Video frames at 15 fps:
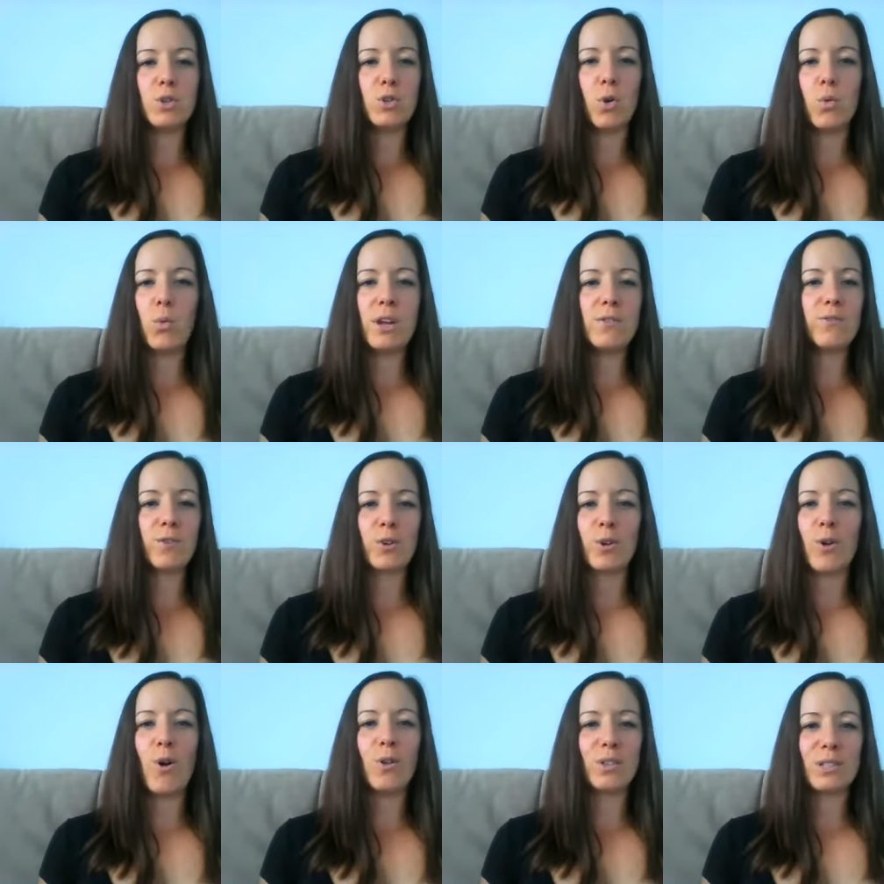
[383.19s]
Don't wait for
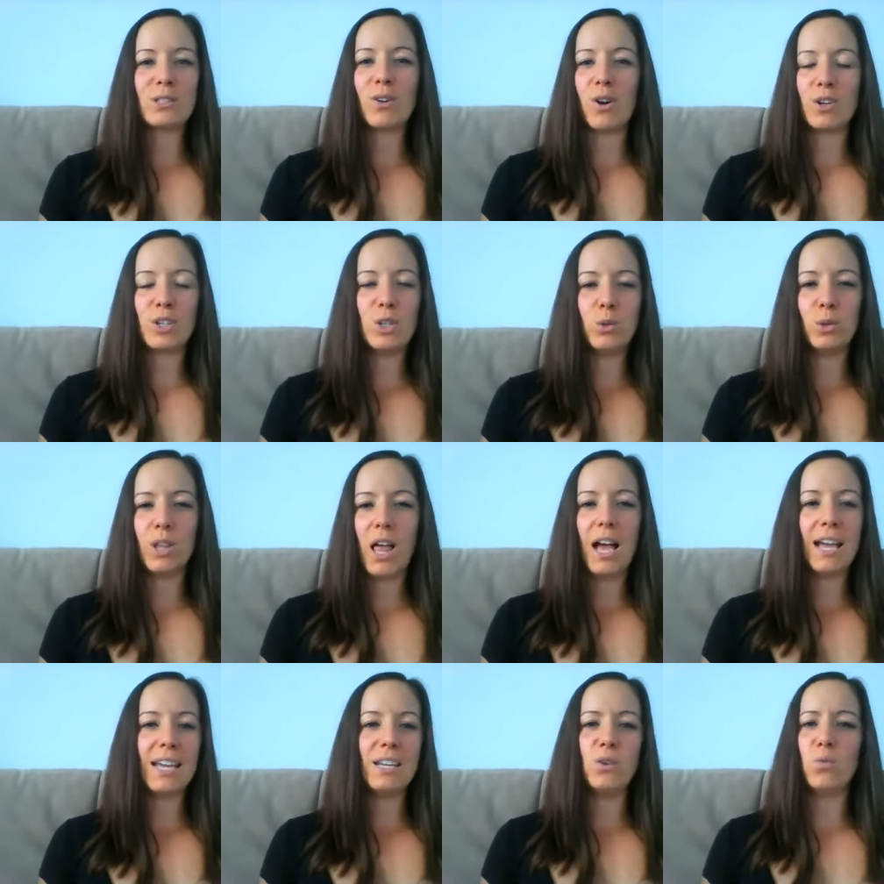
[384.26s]
all the stars to
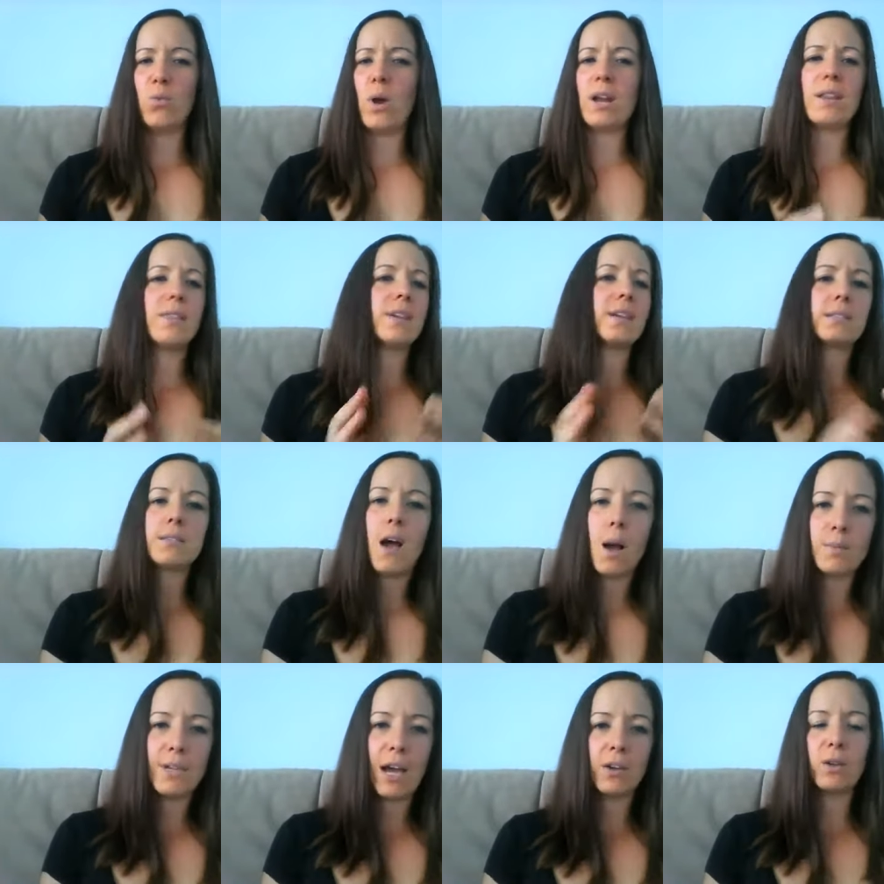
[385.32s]
align, when things
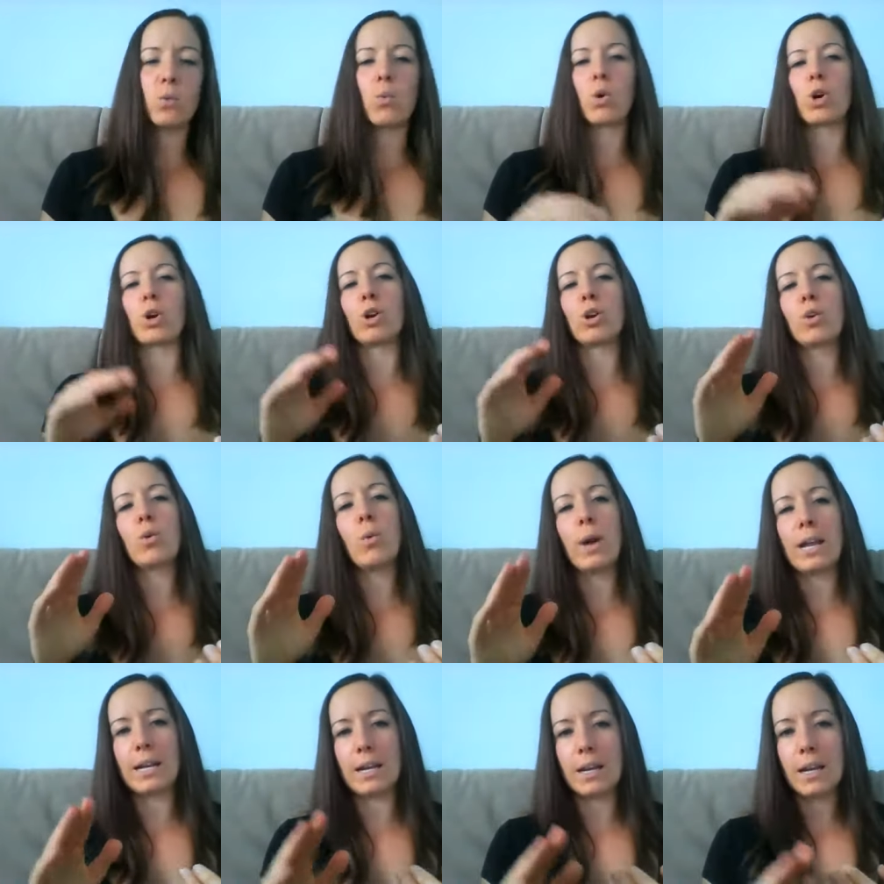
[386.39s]
calm down at work,
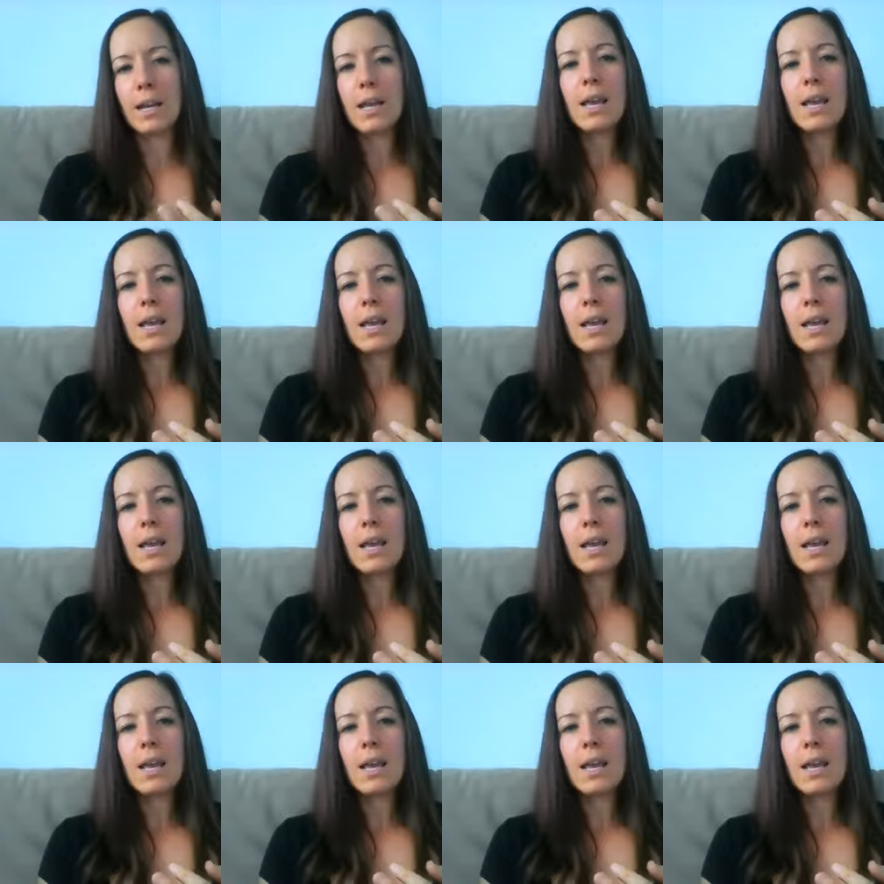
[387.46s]
when,